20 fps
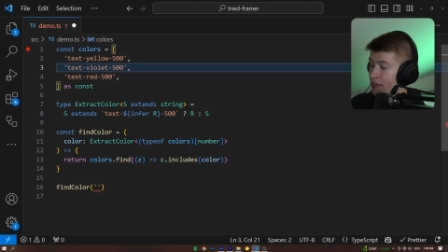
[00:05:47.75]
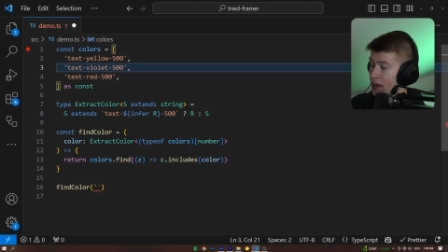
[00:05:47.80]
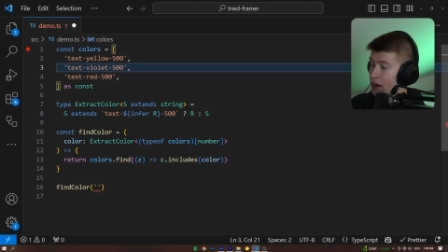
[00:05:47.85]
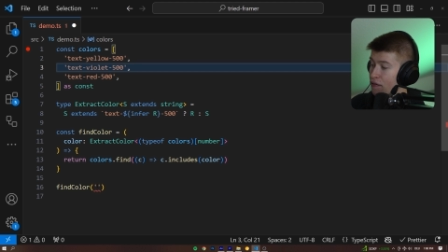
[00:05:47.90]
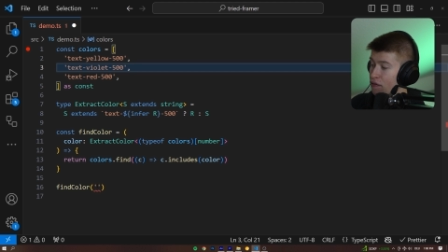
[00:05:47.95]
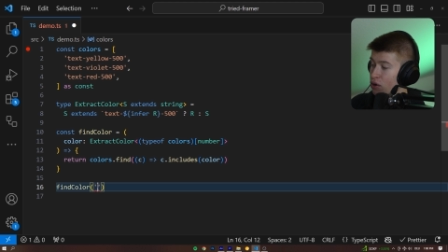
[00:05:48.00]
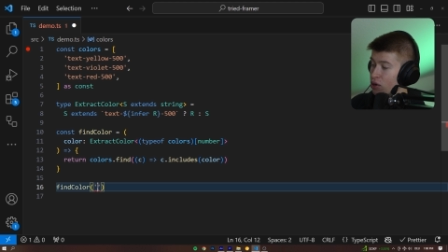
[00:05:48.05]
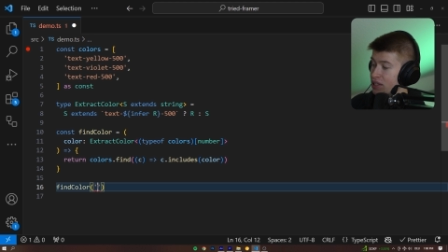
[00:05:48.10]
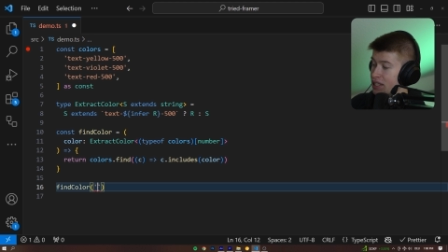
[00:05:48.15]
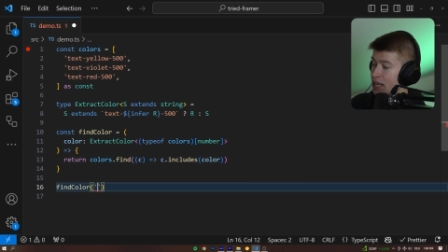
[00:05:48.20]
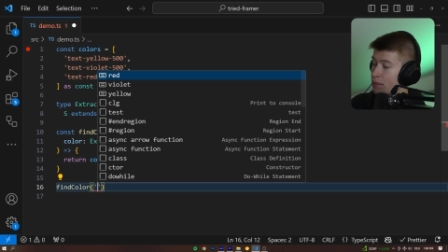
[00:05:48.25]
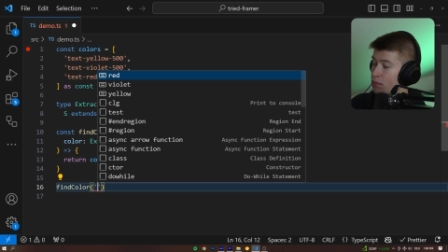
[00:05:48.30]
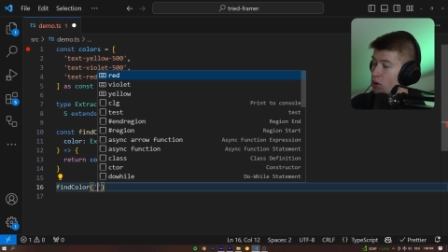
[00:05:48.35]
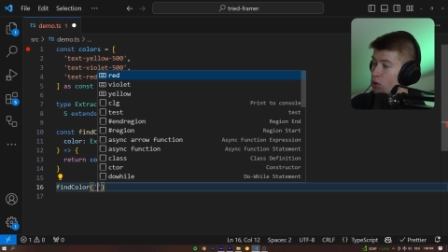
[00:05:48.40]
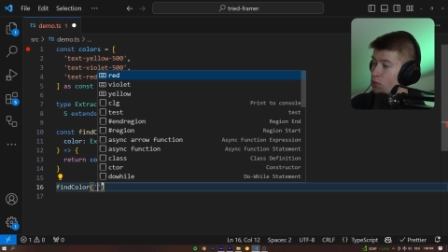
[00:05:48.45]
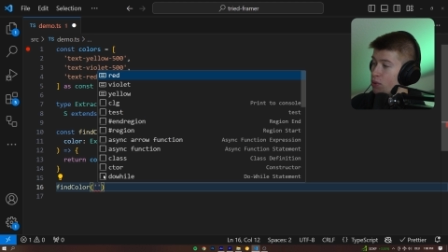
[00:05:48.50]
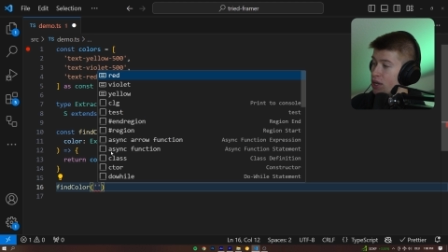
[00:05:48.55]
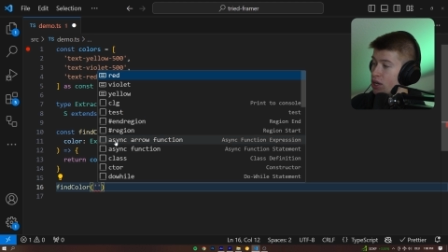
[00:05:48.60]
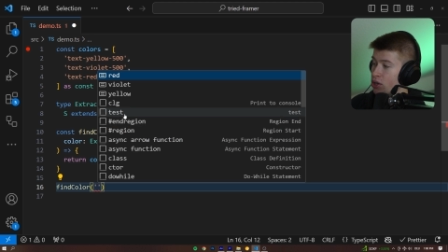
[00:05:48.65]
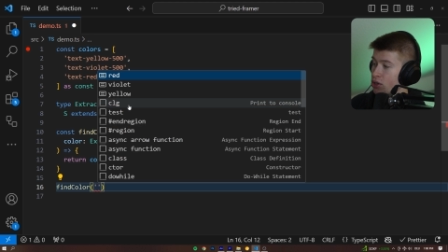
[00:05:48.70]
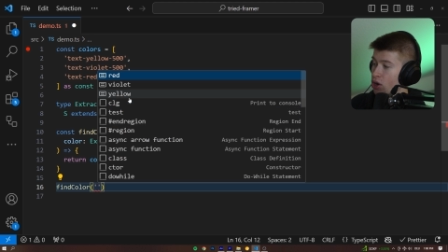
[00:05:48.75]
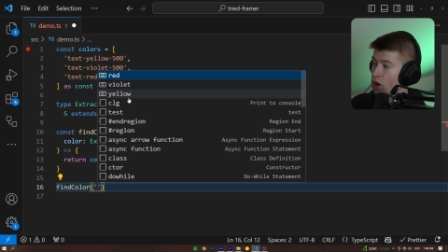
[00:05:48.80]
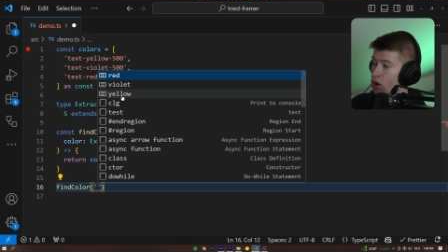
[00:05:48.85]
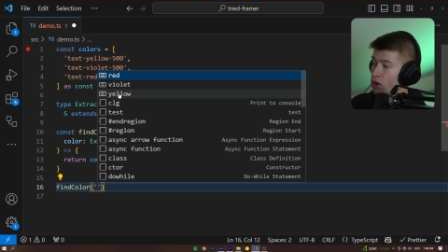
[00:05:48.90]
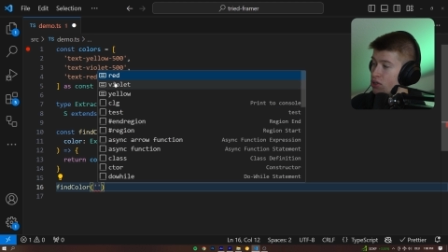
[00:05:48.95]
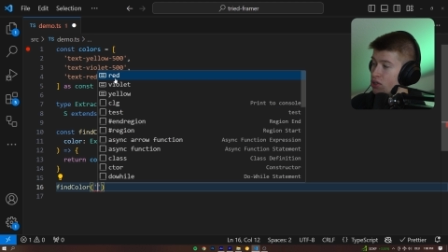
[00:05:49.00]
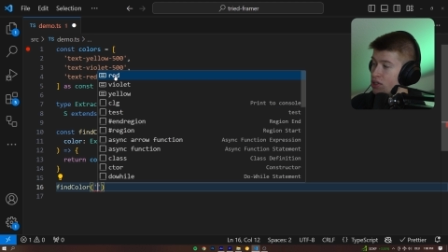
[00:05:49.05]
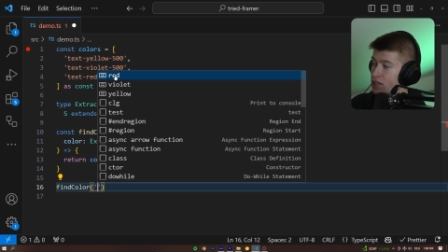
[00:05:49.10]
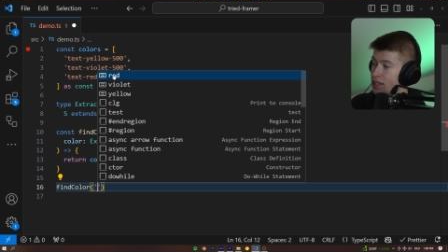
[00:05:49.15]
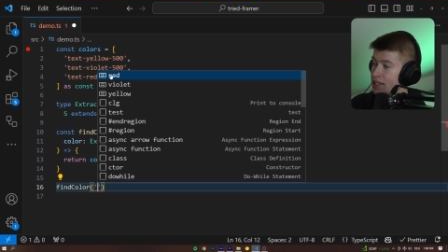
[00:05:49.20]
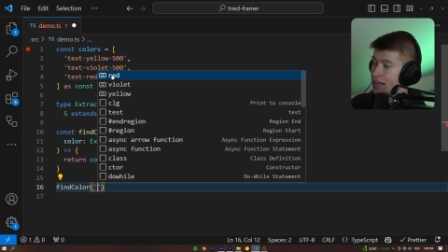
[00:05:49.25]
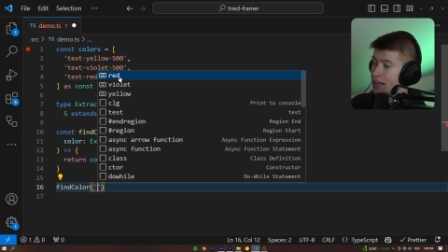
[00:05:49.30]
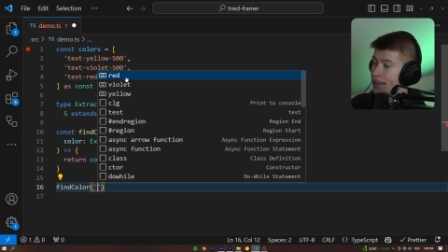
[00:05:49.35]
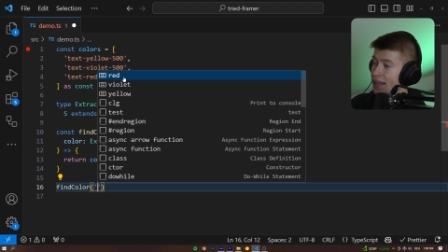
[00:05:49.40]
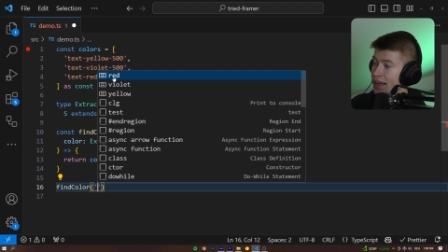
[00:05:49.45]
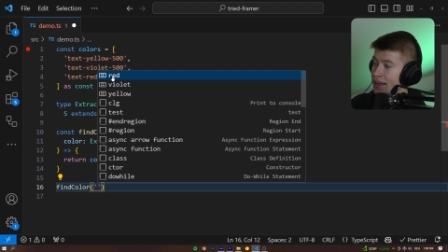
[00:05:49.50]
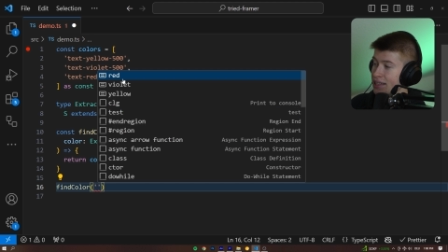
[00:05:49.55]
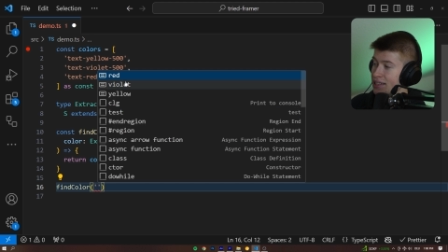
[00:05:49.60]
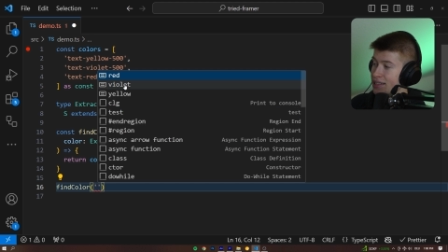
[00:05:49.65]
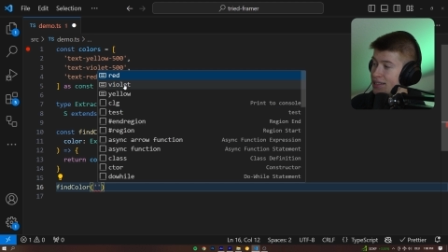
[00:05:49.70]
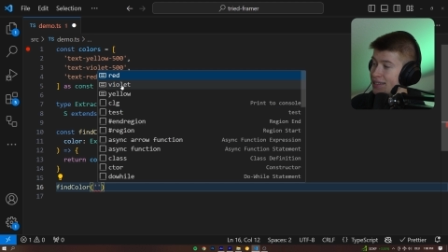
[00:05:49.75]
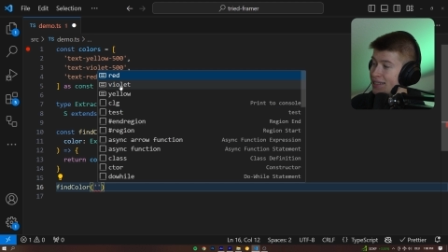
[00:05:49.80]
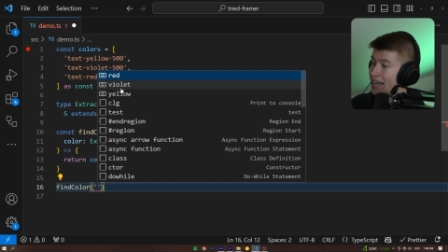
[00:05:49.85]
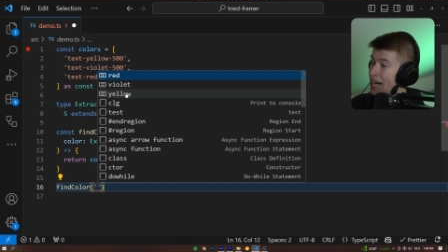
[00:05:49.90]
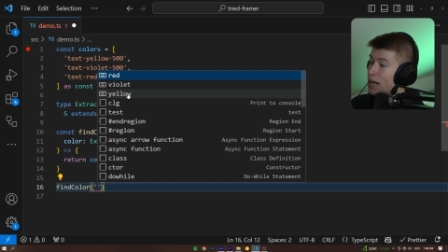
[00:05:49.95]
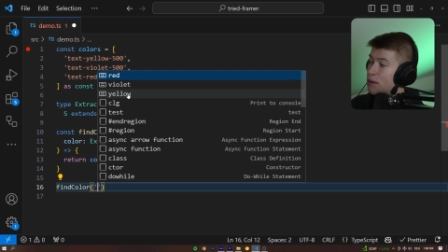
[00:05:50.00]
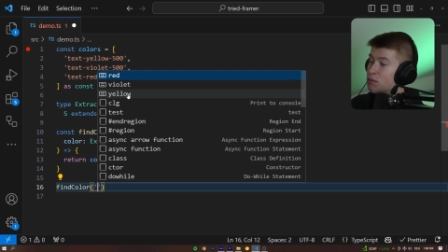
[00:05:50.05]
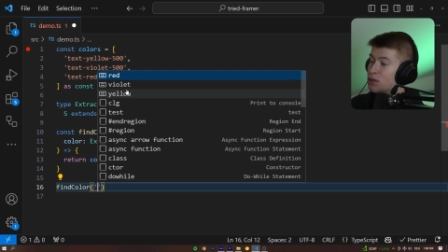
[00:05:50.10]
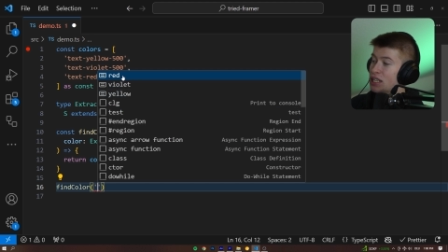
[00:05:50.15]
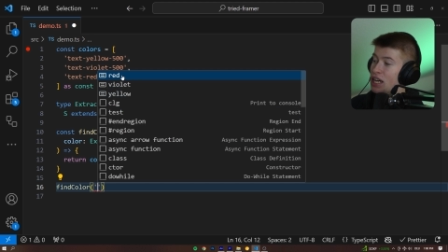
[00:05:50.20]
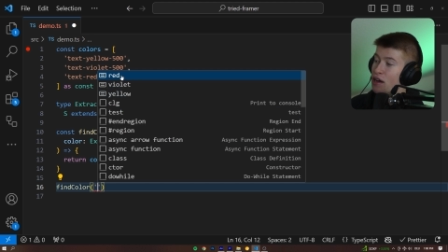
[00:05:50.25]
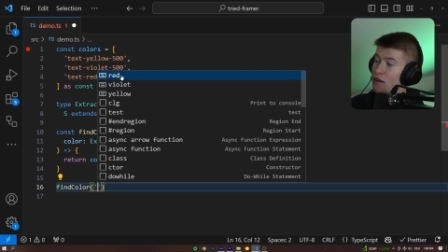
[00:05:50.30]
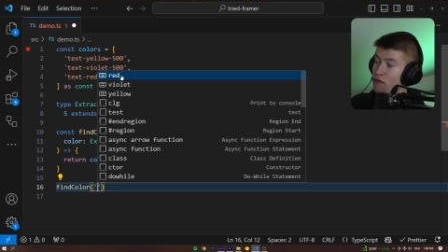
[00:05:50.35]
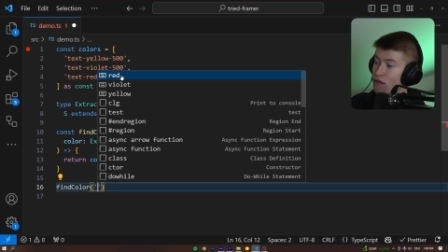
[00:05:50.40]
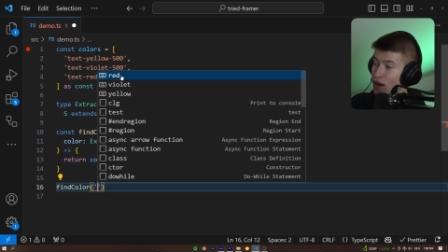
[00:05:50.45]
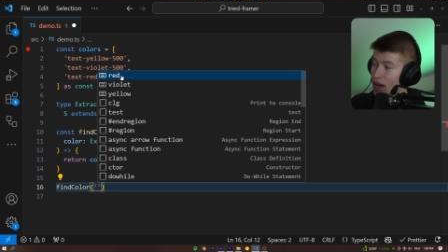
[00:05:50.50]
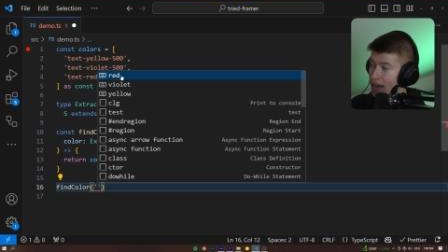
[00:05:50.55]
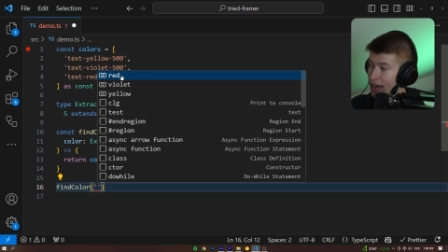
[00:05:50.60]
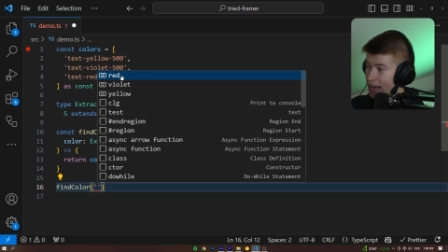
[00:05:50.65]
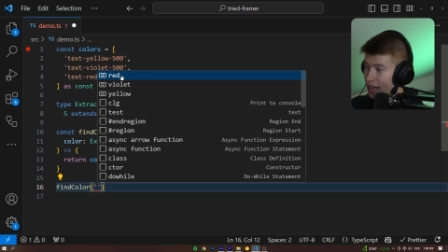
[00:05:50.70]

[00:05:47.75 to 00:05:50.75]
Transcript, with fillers: then for example, we could also see that it's type safe